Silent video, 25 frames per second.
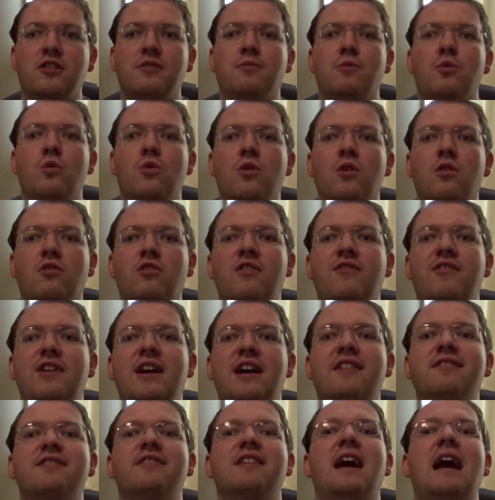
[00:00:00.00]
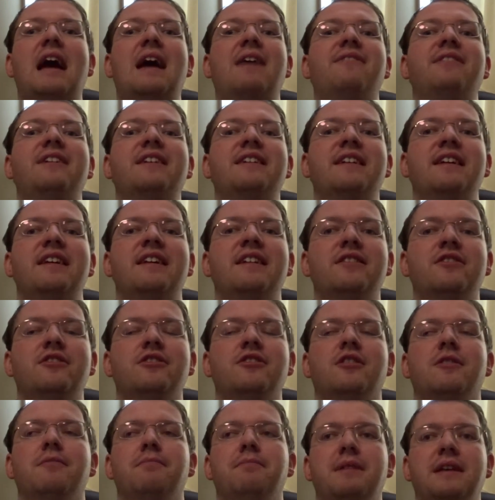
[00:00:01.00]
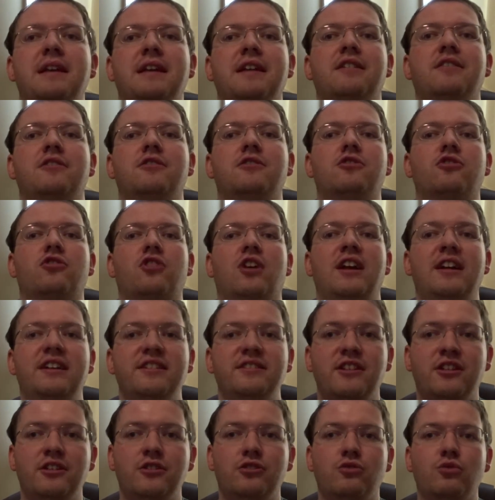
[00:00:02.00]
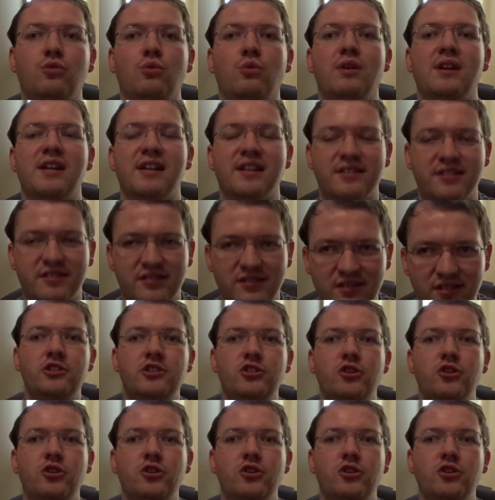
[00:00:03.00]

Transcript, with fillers: the more without diving into the big crazy twist.